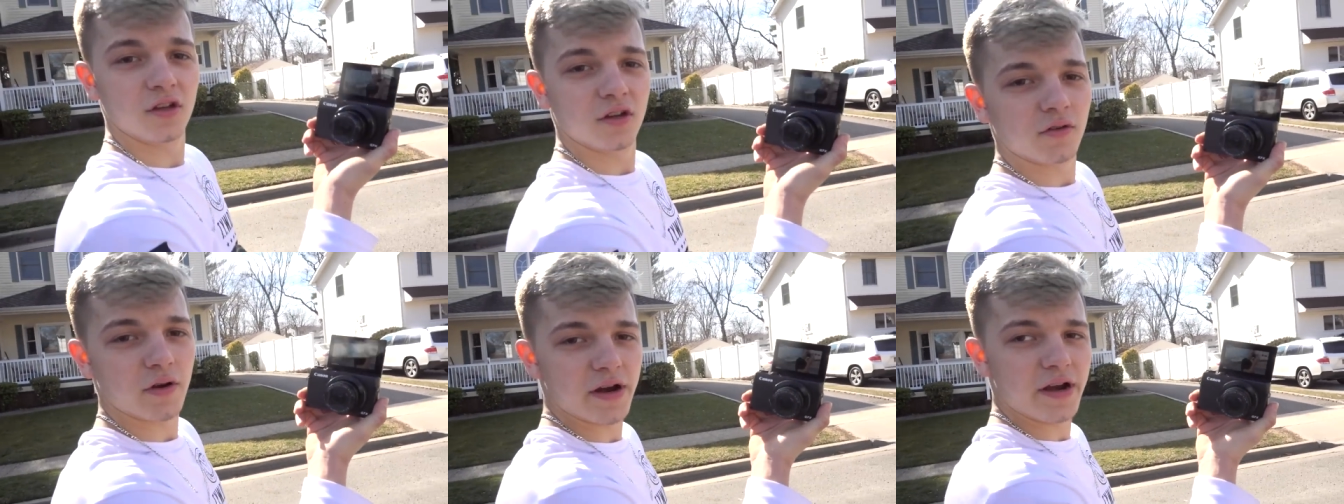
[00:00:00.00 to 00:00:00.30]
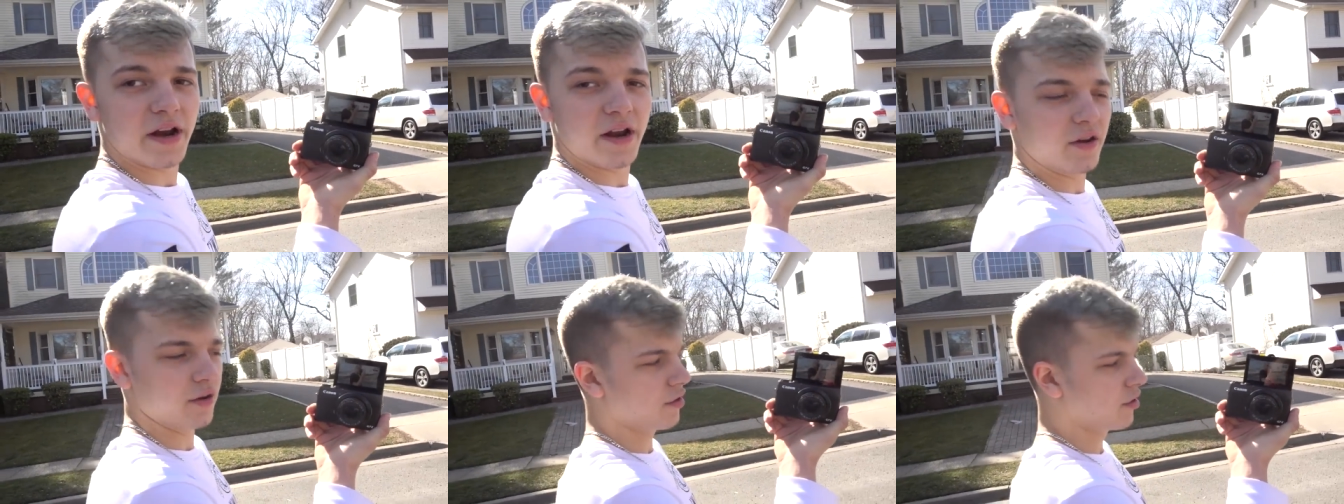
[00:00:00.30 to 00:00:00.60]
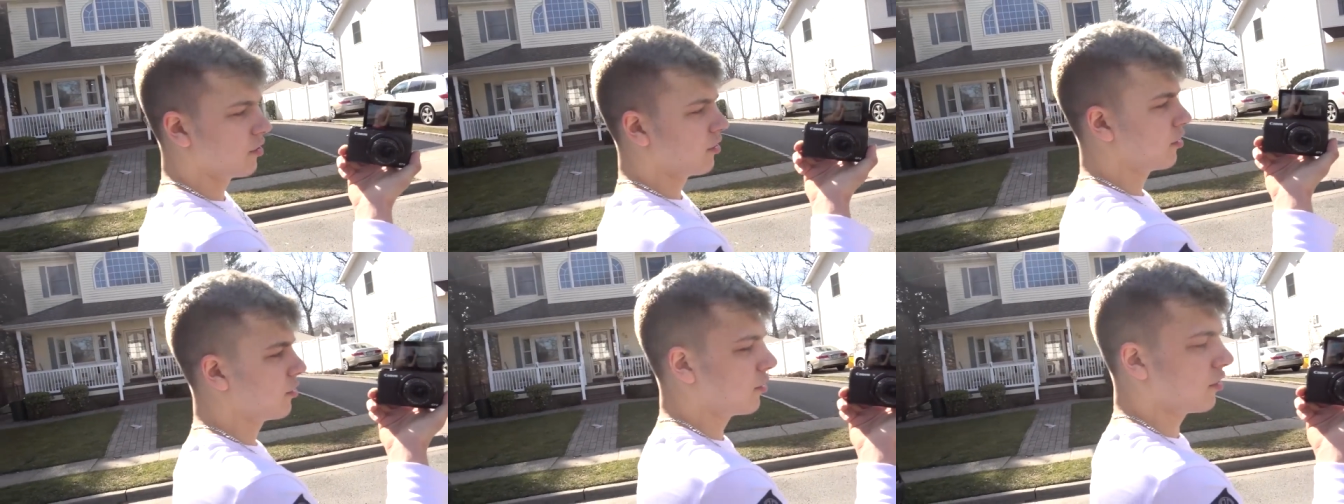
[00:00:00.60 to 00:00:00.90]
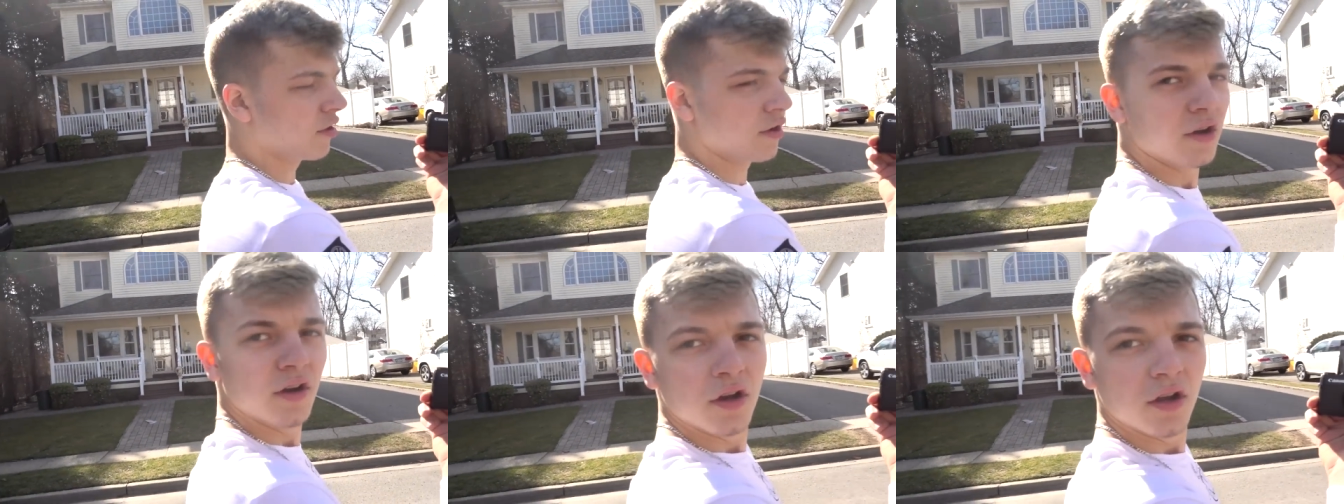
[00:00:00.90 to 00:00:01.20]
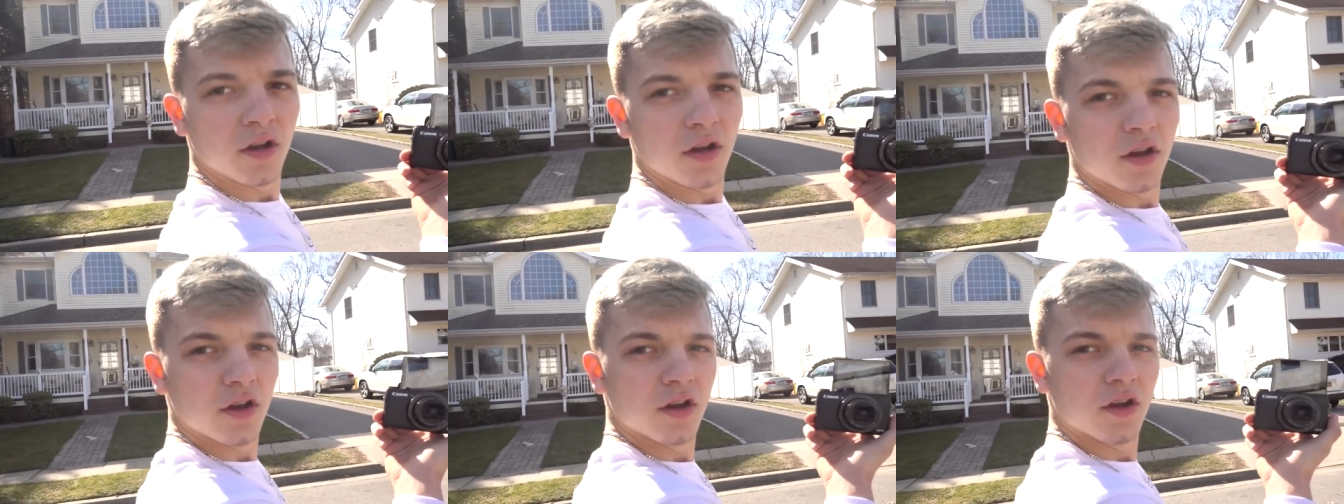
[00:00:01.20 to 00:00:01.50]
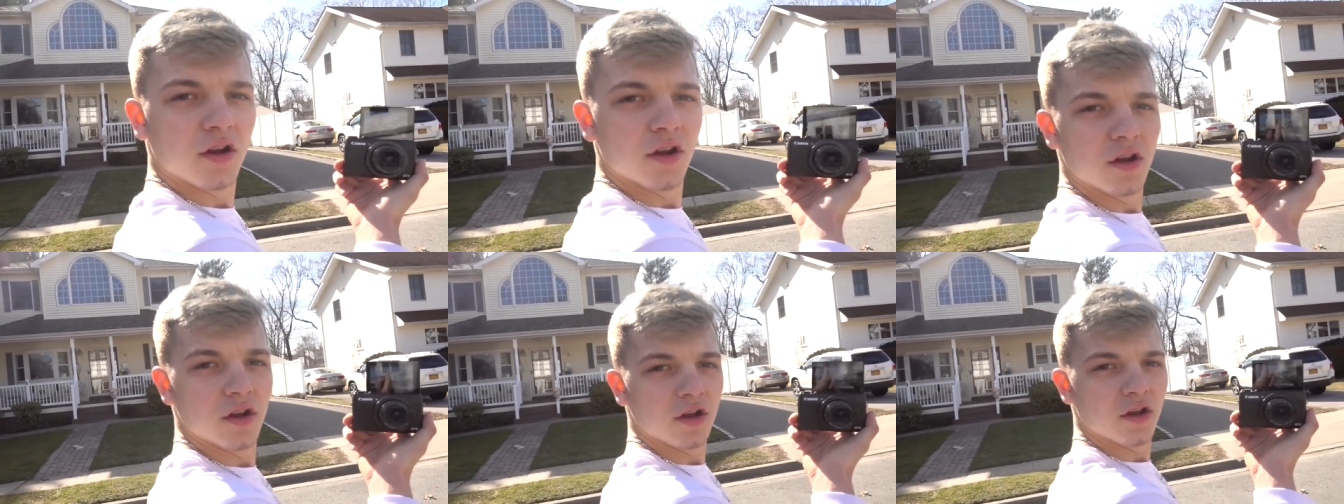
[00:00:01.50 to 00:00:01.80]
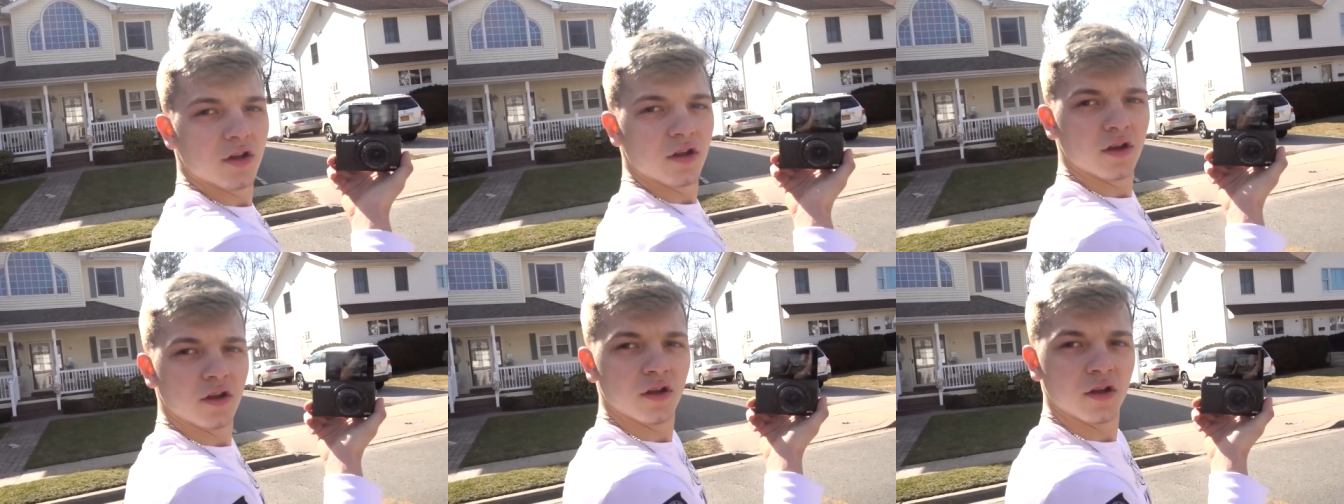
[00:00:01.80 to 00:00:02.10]
yeah. right now? Hey guys, what color do you
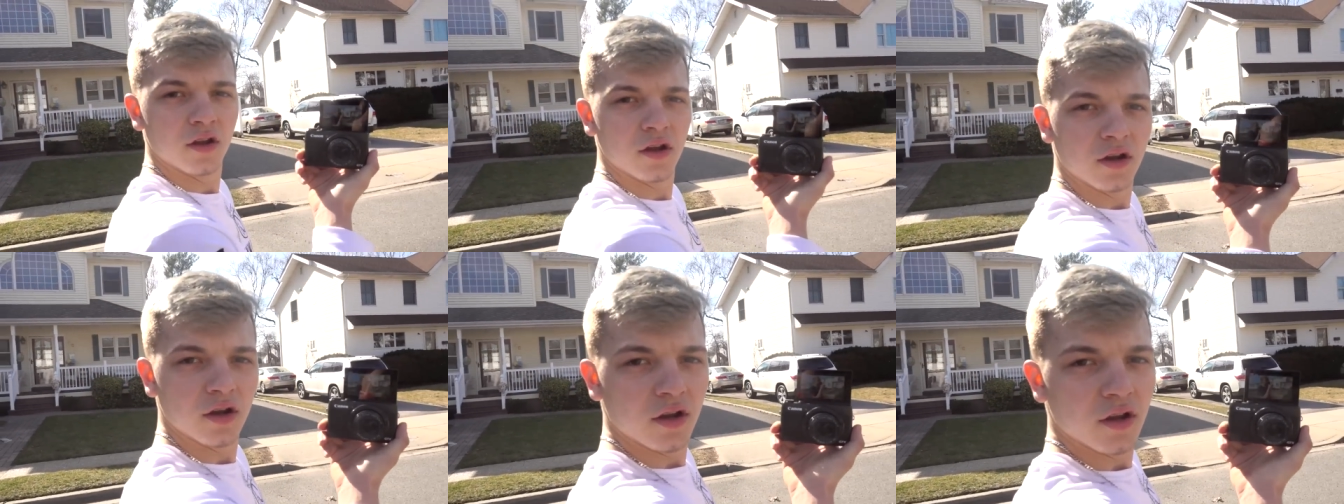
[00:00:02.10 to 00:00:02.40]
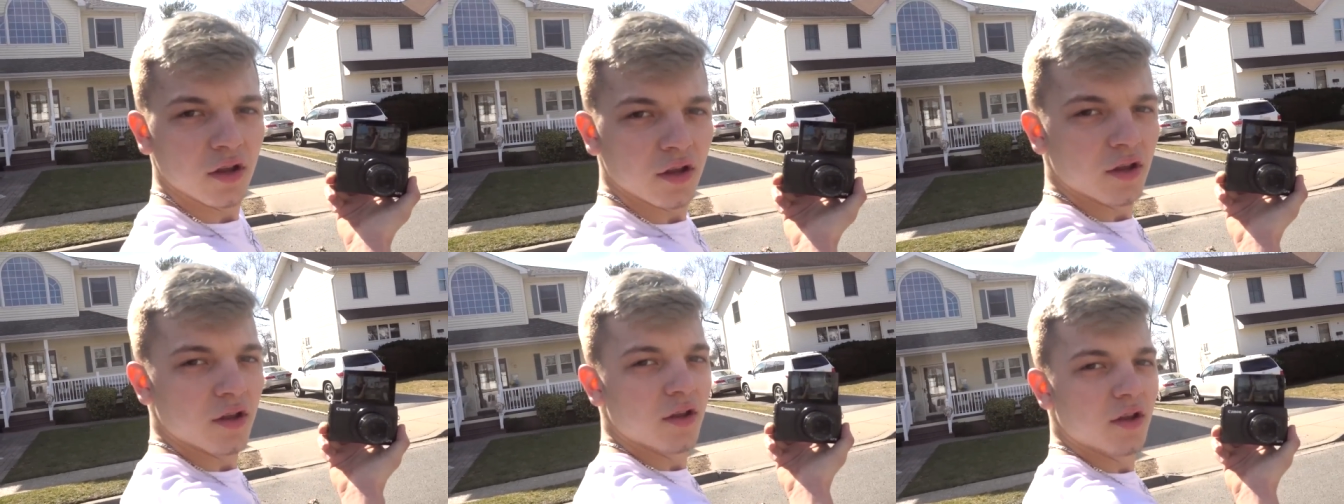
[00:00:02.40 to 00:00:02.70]
guys think his hair is?